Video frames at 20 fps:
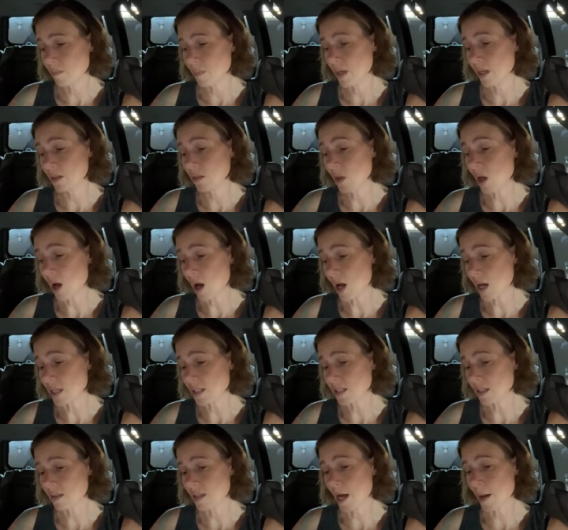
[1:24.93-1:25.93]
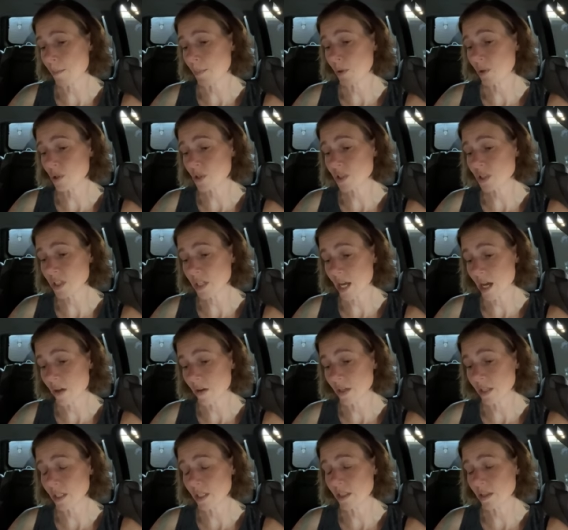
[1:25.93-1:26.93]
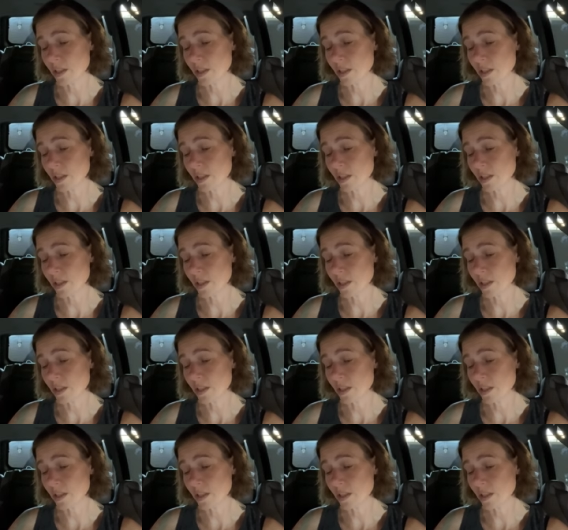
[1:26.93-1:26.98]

made laws that personality,